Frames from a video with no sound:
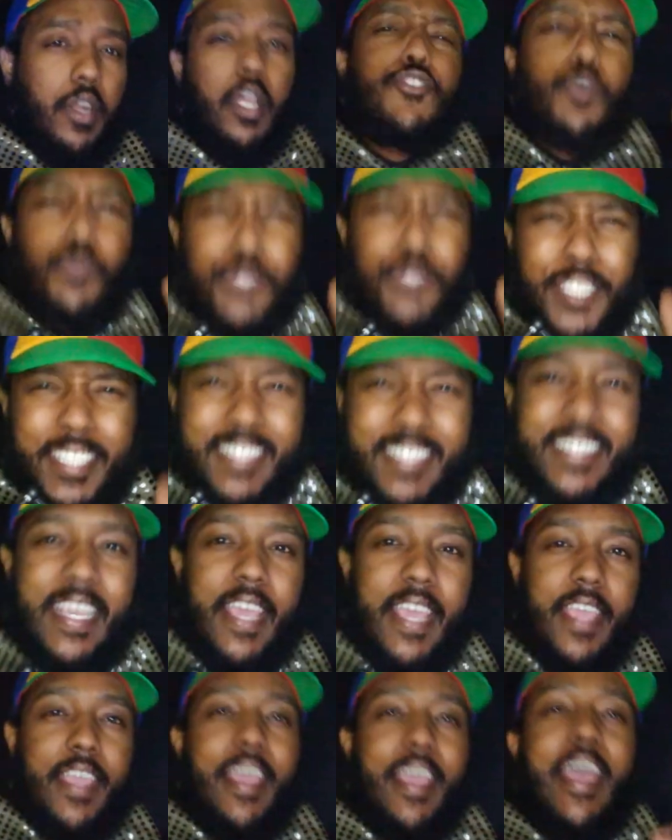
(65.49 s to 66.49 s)
So
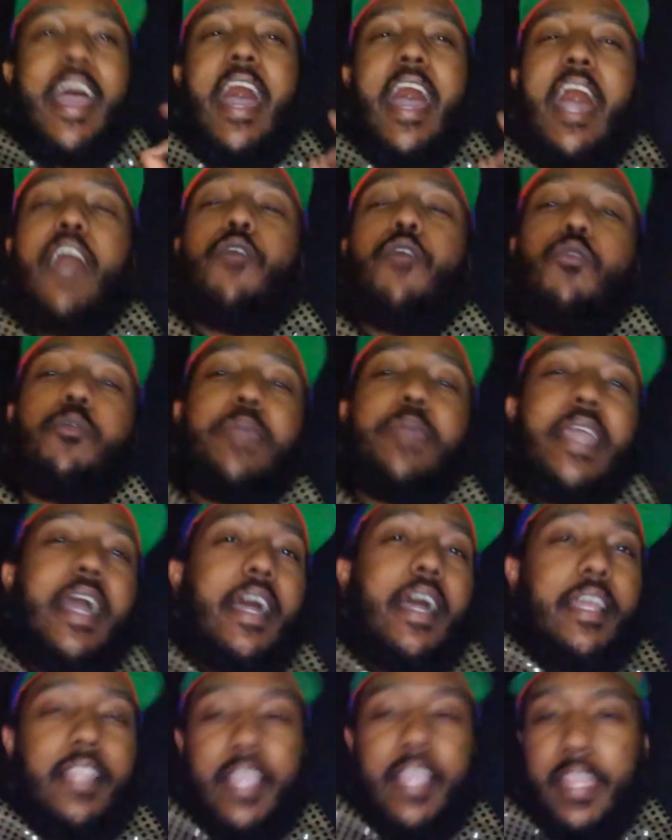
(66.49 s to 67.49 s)
today, I will be
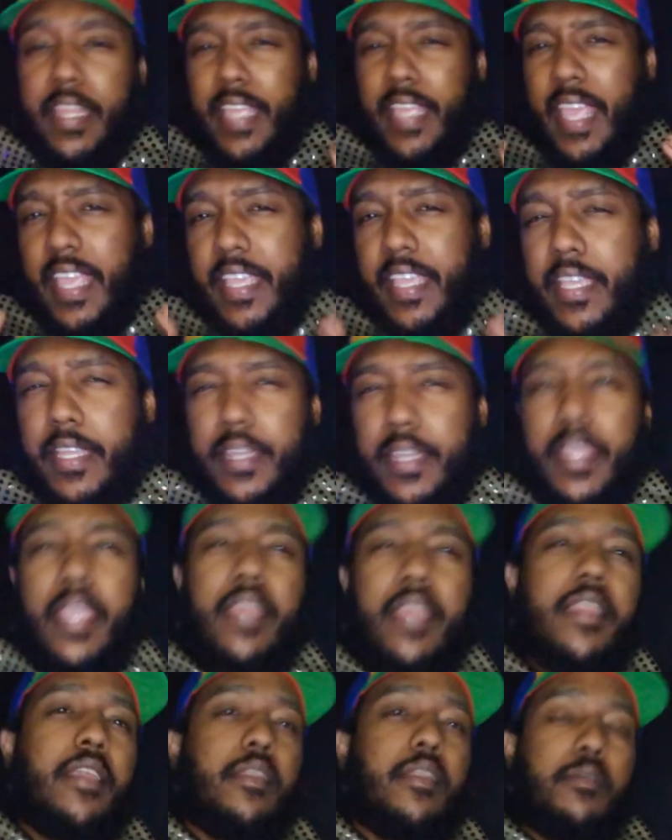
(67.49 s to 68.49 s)
highlighting a
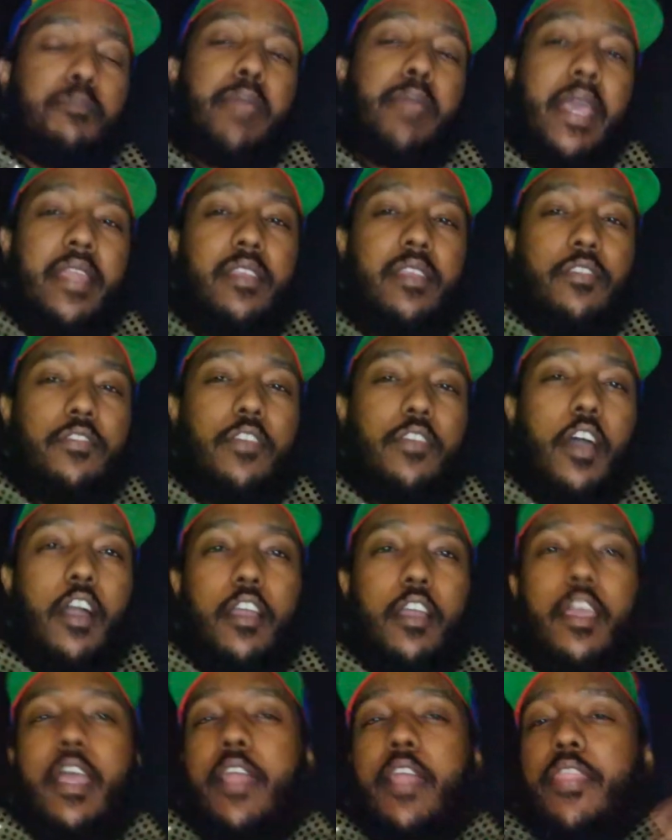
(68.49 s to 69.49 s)
Canadian penny
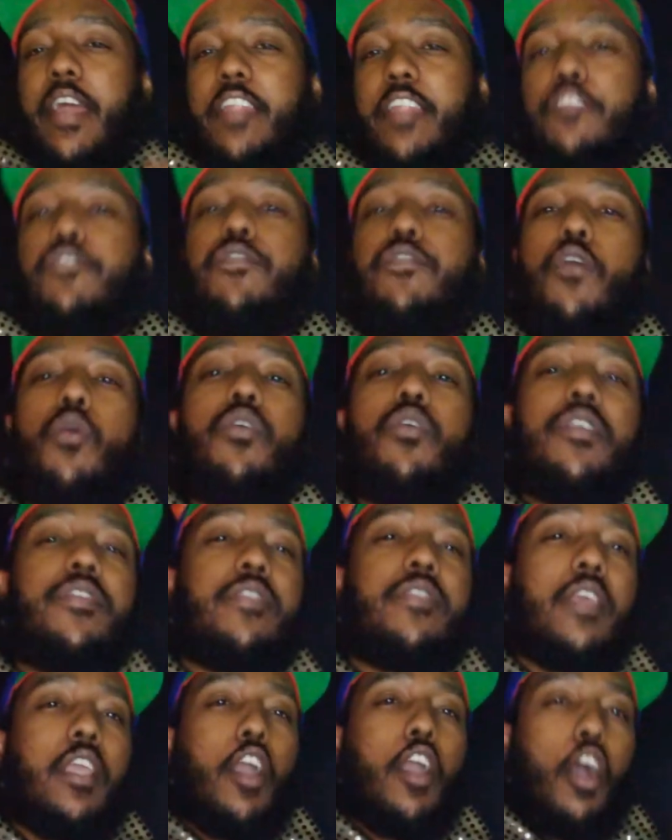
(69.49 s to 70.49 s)
stock that is
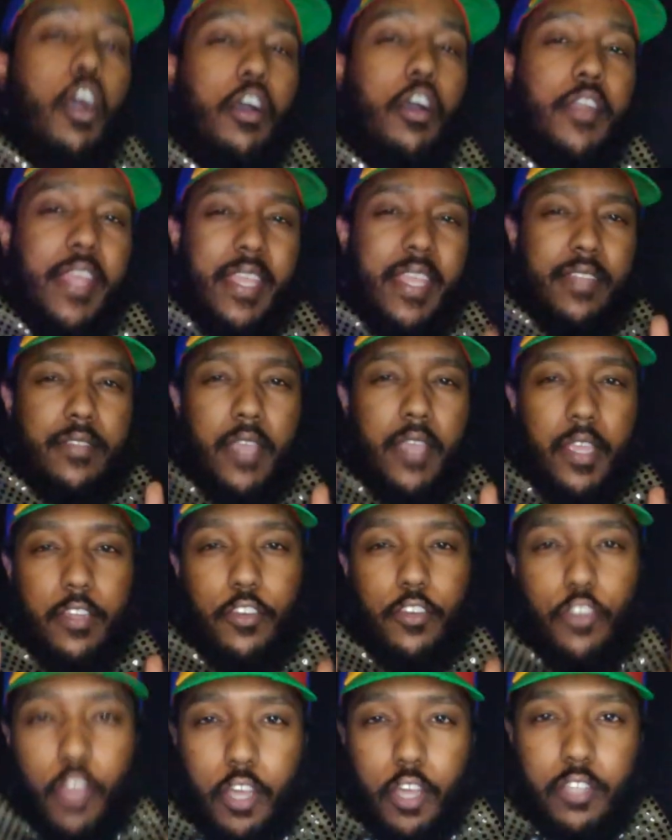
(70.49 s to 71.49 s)
focusing on a
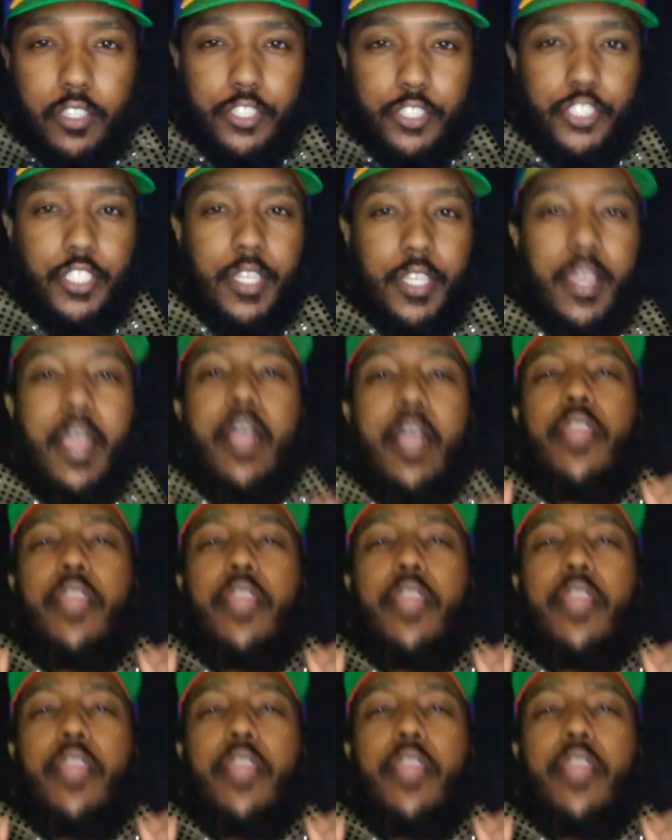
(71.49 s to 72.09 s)
technology